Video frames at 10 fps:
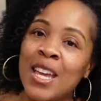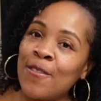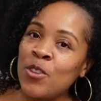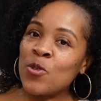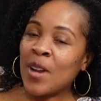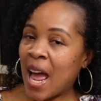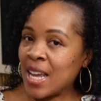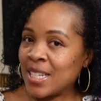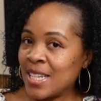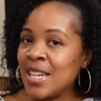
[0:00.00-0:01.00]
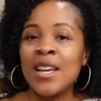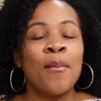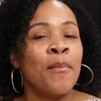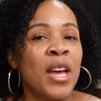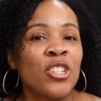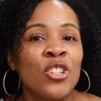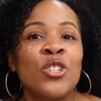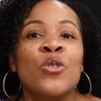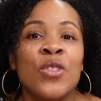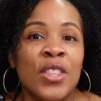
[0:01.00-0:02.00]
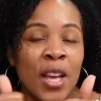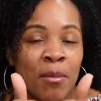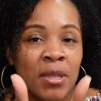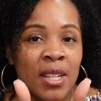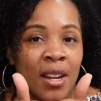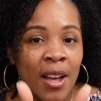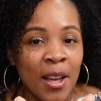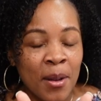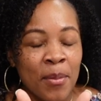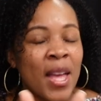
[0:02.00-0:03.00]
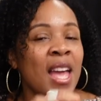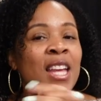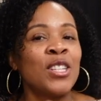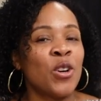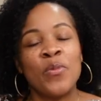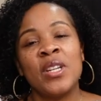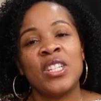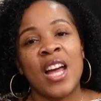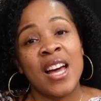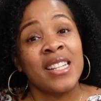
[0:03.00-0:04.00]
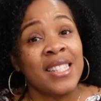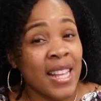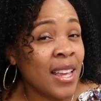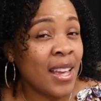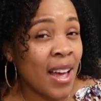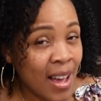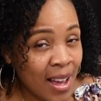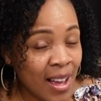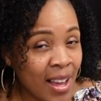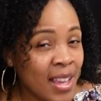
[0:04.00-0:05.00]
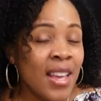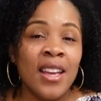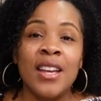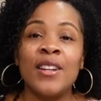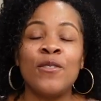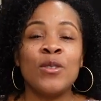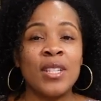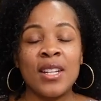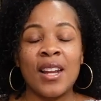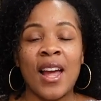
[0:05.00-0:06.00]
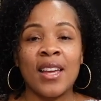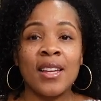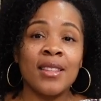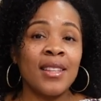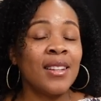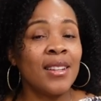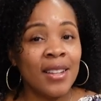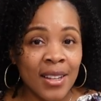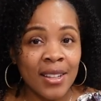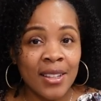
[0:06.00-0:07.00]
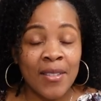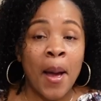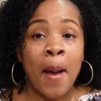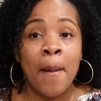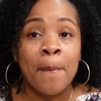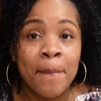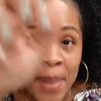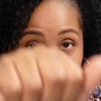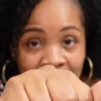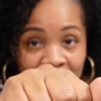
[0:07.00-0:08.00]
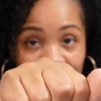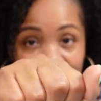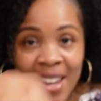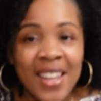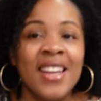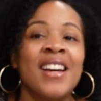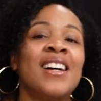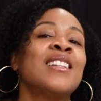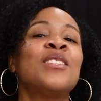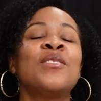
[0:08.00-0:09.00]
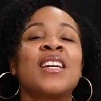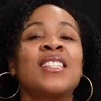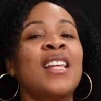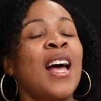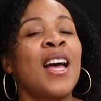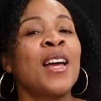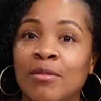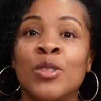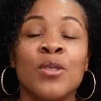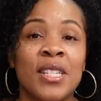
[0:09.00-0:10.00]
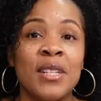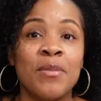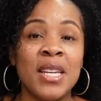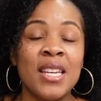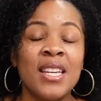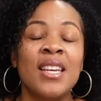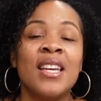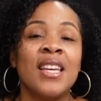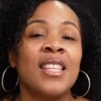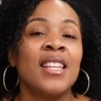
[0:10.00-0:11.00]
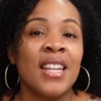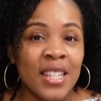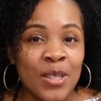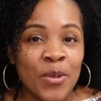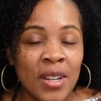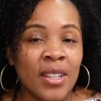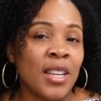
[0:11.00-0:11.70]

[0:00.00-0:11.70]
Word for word: If you liked it, make sure you thumbs it up. And don't be shy. Say hi. And if you didn't like it, then leave. Bye. Until next time, you'll see me in the next one.